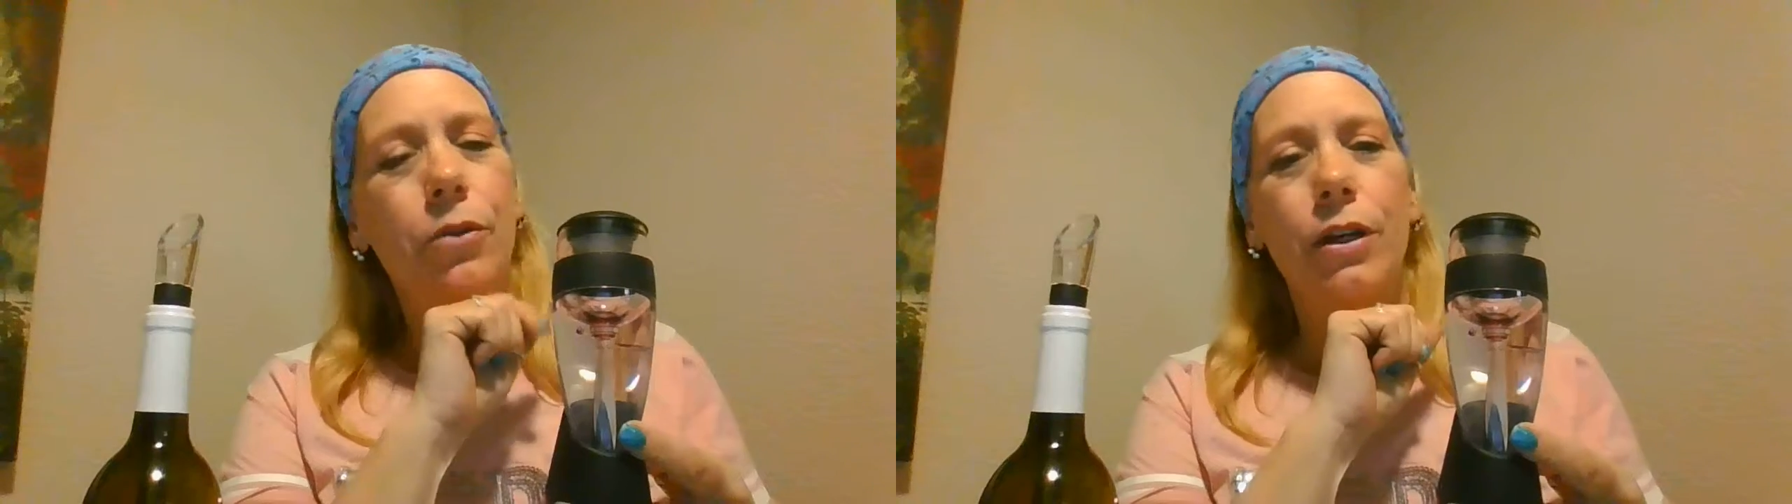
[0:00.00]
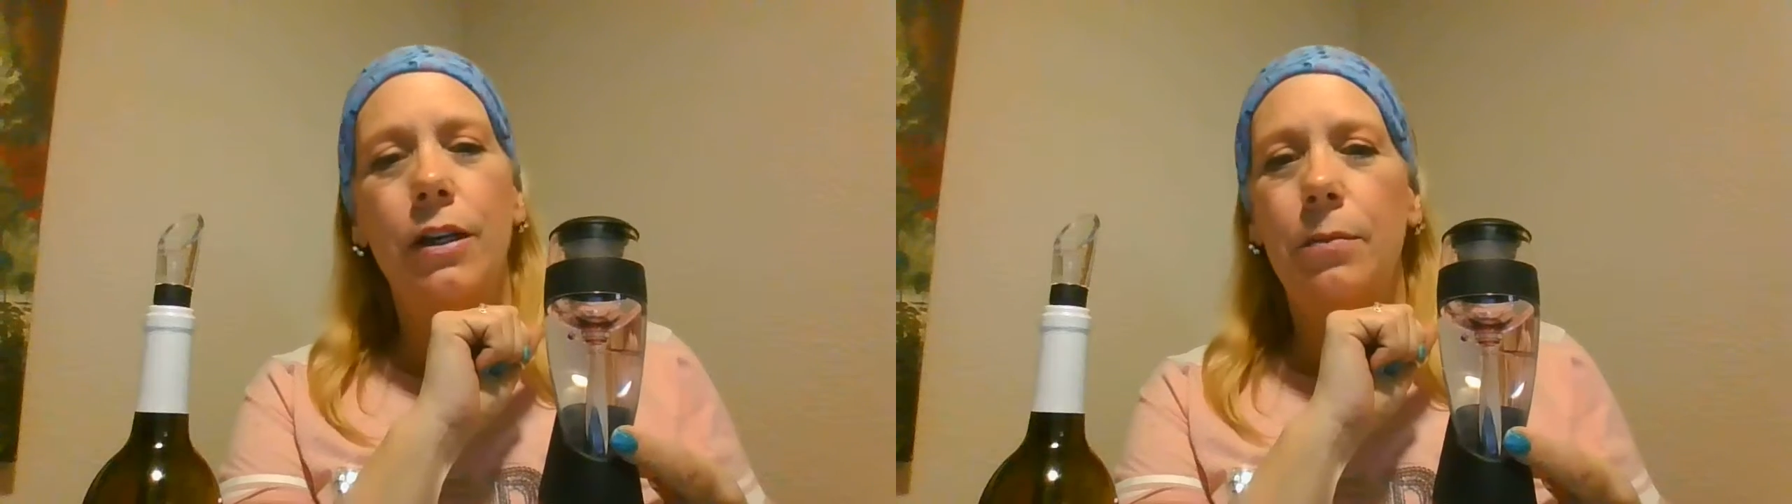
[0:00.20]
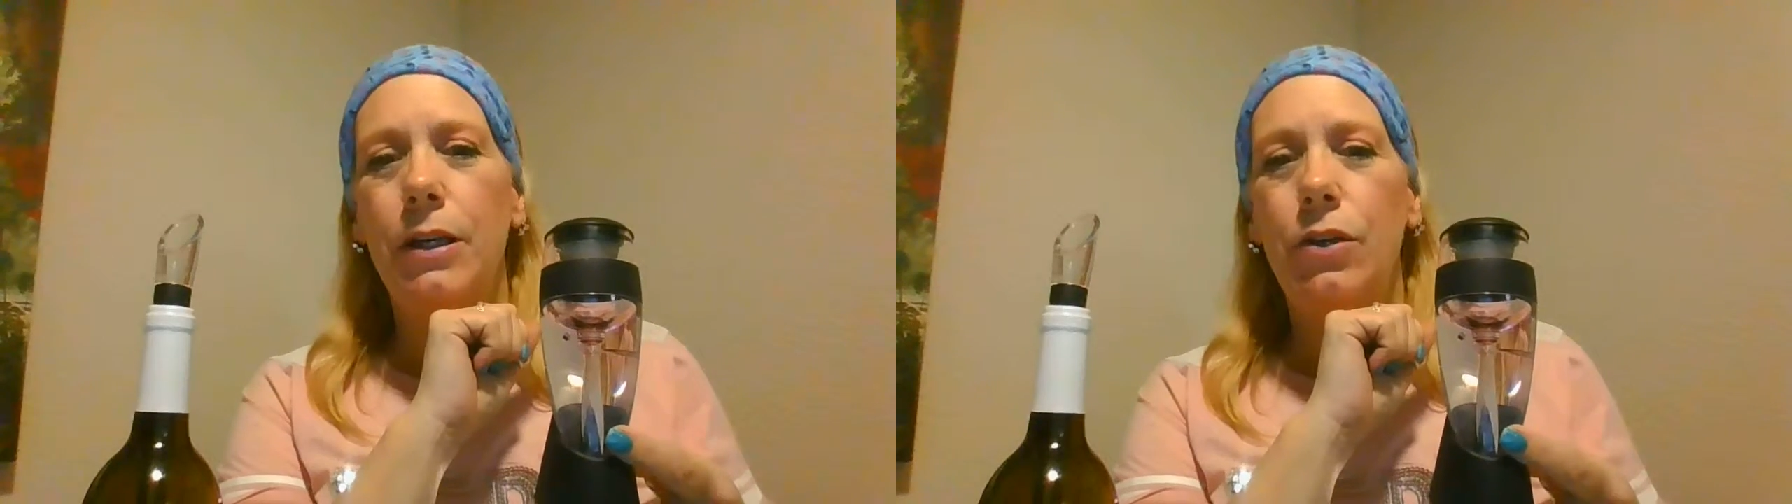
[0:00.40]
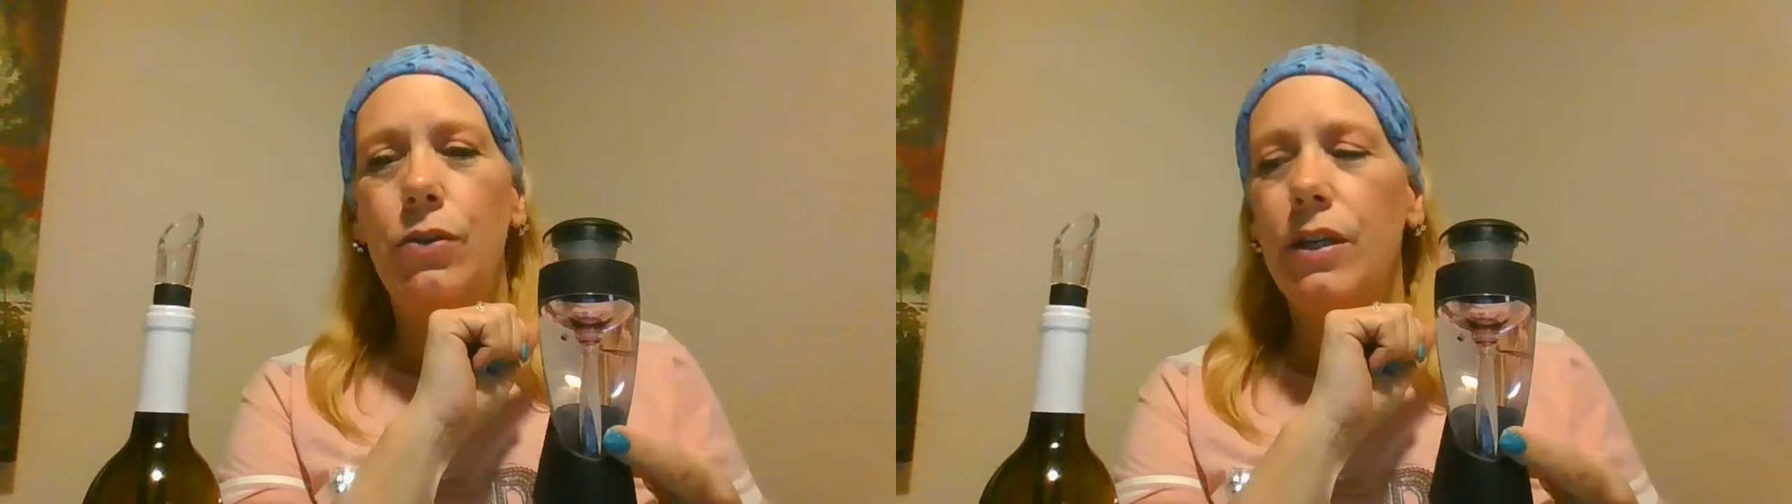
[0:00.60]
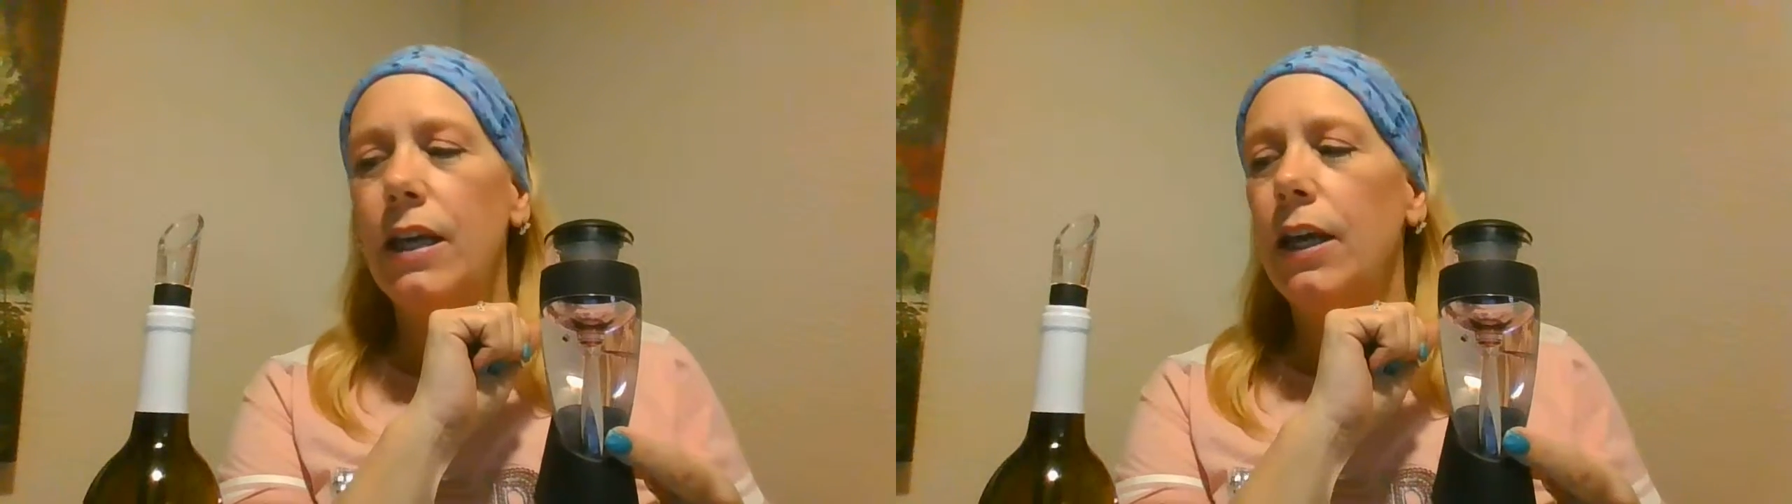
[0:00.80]
we're going to be
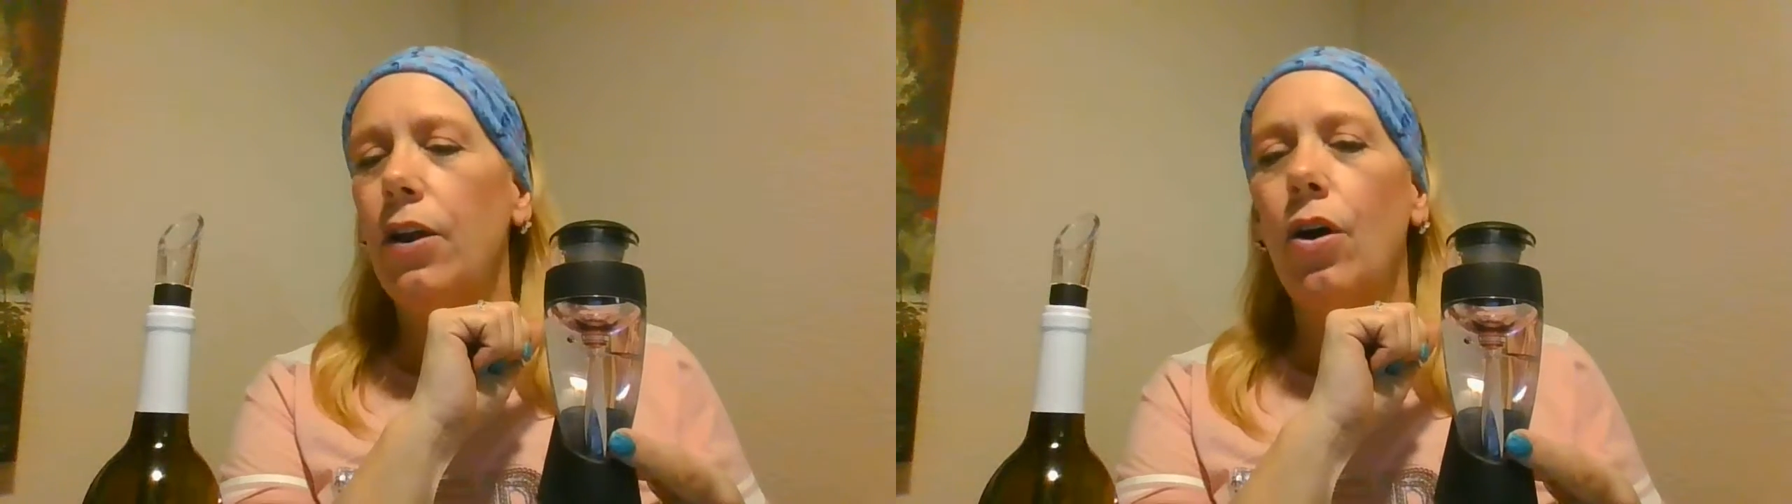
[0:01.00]
using it